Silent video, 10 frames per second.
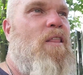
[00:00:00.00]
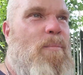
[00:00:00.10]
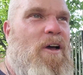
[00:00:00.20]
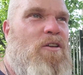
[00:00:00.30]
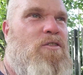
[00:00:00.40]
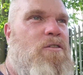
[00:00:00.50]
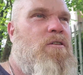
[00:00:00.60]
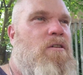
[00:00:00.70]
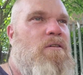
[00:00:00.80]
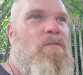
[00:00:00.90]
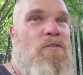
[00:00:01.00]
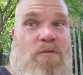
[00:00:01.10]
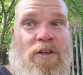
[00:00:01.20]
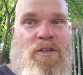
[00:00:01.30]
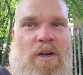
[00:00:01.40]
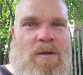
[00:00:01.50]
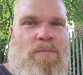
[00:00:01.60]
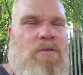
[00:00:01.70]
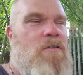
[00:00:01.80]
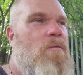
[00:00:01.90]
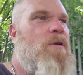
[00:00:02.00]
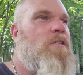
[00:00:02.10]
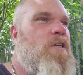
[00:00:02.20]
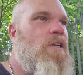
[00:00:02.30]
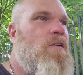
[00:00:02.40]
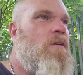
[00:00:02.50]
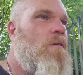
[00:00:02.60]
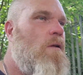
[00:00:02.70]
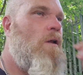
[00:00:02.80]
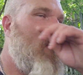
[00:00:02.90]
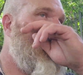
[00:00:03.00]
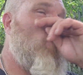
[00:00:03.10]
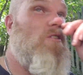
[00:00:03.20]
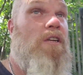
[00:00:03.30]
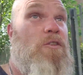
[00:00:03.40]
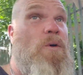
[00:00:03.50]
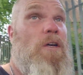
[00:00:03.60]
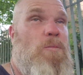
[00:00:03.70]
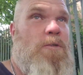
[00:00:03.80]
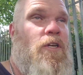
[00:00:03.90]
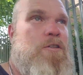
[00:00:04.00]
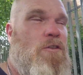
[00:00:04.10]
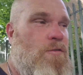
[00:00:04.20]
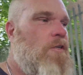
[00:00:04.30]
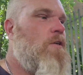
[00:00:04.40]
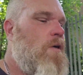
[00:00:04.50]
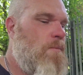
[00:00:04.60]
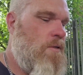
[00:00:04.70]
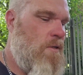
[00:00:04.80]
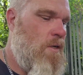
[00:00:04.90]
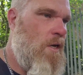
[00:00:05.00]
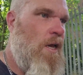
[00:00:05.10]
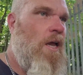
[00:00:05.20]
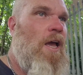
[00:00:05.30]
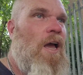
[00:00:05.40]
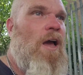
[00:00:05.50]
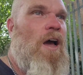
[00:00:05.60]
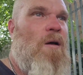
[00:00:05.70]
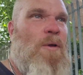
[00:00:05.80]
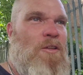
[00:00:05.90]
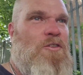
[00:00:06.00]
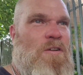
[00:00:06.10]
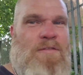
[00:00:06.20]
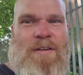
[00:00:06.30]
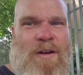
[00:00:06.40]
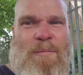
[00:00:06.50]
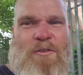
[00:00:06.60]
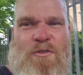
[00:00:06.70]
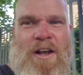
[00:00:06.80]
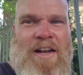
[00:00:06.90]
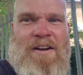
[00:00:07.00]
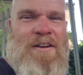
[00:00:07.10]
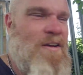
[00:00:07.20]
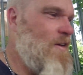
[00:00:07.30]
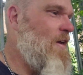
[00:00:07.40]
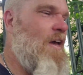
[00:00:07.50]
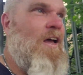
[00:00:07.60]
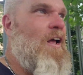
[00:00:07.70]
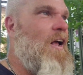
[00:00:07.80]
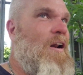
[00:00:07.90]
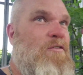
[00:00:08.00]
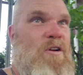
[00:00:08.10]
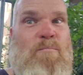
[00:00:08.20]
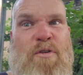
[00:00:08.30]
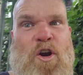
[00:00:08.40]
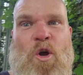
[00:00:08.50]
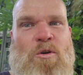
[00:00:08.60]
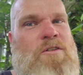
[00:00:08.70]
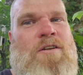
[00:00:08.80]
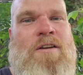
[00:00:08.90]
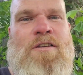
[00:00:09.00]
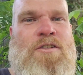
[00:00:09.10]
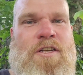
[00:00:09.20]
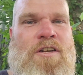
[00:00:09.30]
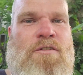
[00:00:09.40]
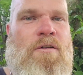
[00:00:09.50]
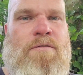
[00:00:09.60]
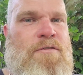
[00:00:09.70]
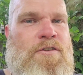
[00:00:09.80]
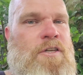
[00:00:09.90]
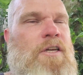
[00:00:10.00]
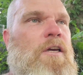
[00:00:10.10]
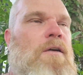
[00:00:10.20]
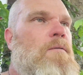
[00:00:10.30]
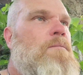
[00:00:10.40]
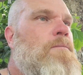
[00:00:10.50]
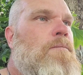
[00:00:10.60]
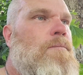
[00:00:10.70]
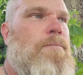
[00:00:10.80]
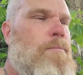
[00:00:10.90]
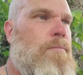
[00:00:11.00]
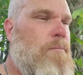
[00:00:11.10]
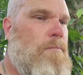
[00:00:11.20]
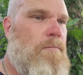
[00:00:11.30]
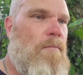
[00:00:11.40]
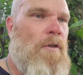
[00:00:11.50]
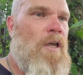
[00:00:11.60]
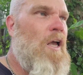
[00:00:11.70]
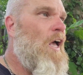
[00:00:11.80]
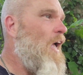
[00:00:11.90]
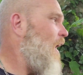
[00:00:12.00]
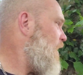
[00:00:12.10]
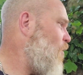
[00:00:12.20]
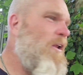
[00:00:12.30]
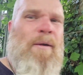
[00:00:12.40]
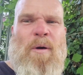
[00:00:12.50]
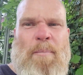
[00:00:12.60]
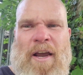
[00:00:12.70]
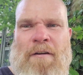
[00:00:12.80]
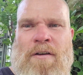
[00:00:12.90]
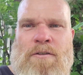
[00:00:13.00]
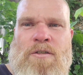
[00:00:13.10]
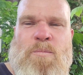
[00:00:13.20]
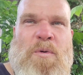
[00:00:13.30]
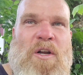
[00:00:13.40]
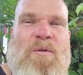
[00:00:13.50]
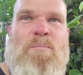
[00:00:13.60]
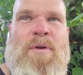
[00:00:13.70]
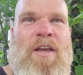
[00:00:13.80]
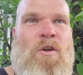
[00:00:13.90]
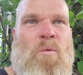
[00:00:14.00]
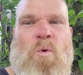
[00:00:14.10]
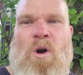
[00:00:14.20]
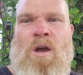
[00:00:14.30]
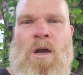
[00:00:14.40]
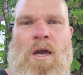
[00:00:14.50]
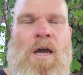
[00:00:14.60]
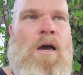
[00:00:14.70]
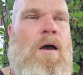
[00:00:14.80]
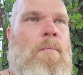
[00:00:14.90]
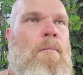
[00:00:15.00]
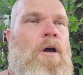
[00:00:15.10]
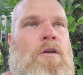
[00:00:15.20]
The past 3 times I've been to London, I thought it was only twice, but it's actually 3 times. I've been I've come by train and I'm sort of plonked in the centre of the city. I can't really get my bearings, but being on the water, I've